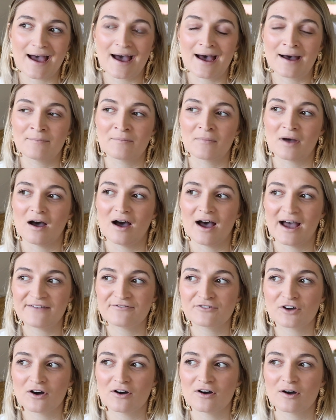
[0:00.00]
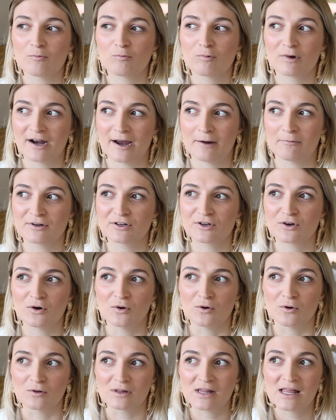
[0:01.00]
I've got what I would
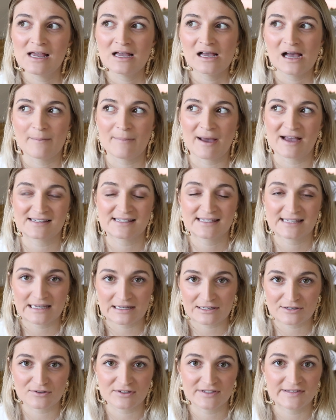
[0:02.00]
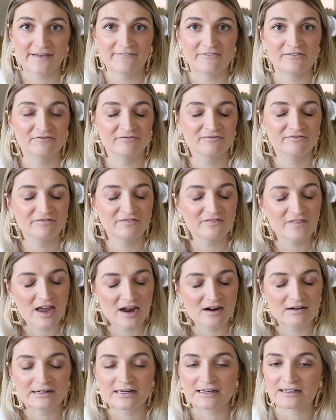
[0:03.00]
call about 6 or 7
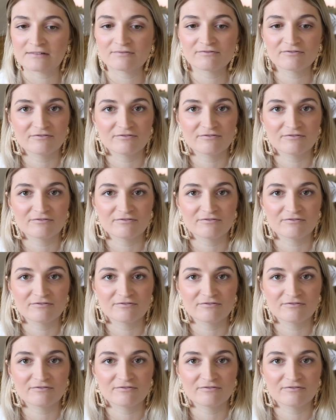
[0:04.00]
very,